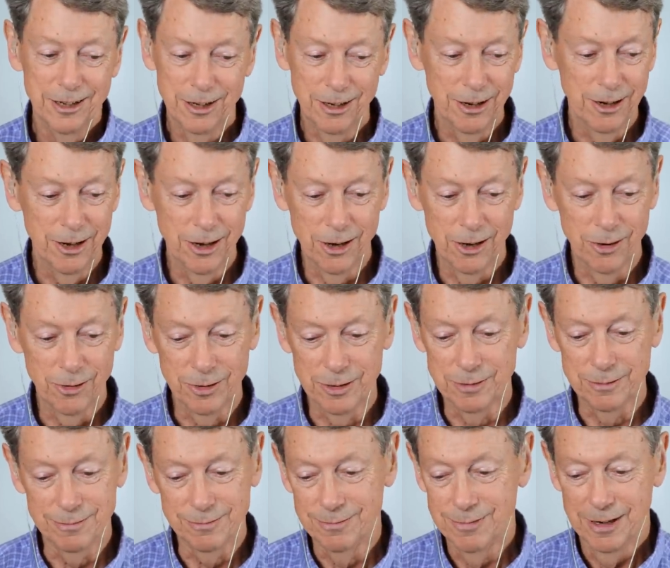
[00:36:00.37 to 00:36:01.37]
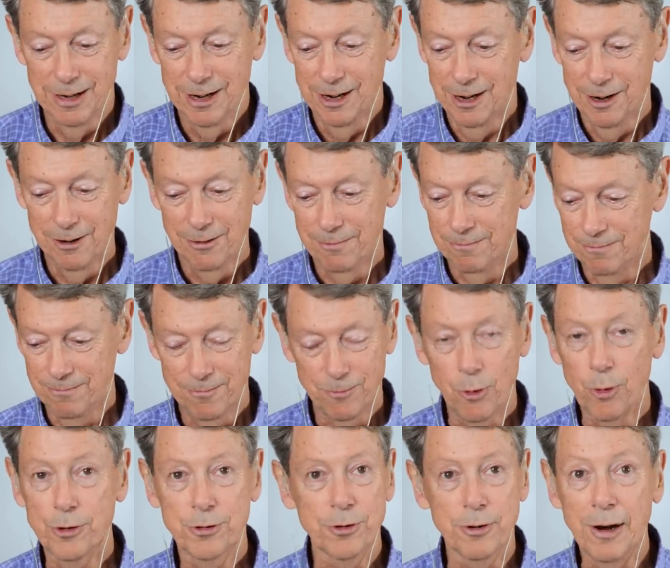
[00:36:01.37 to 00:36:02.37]
you know, in
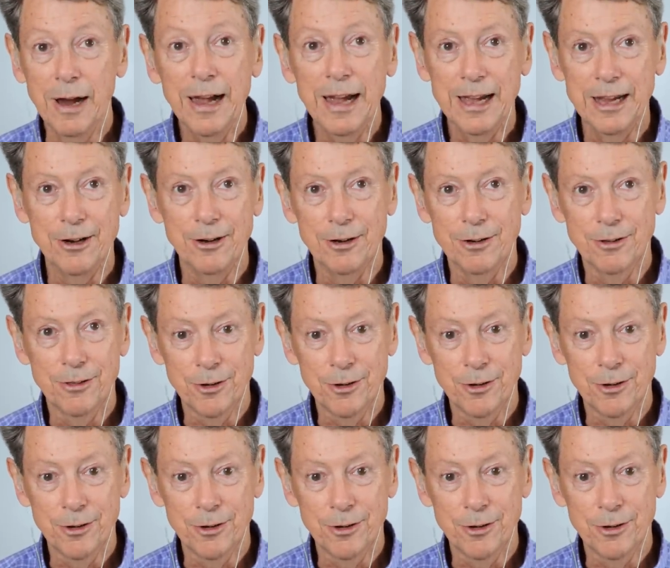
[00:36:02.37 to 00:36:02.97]
fourth grade or